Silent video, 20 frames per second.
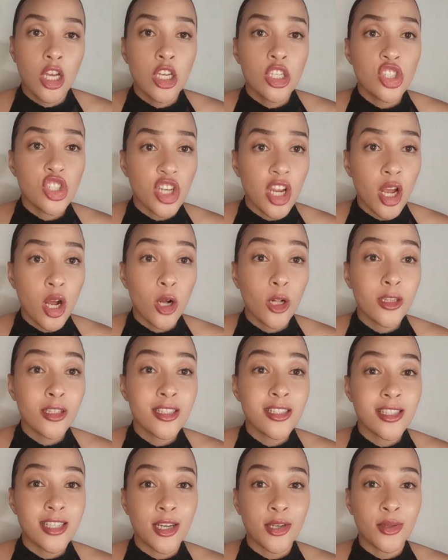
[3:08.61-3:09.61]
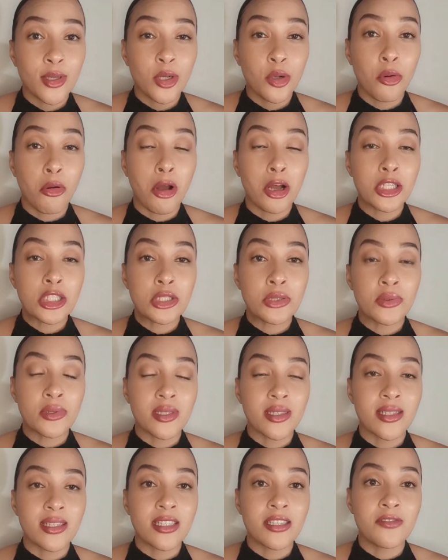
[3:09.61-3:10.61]
Shareholders are required to
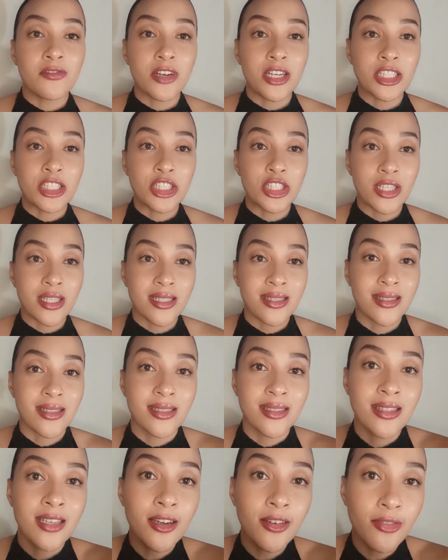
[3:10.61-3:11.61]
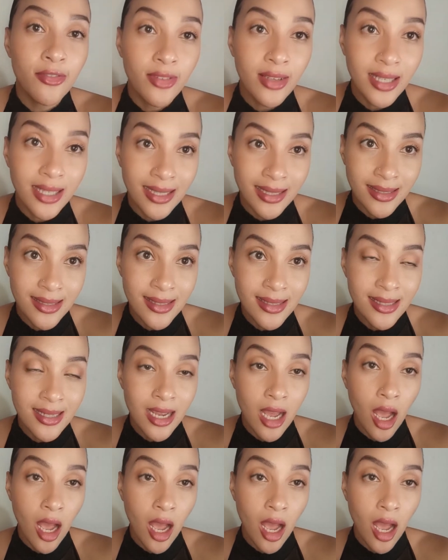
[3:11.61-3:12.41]
receive a share certificate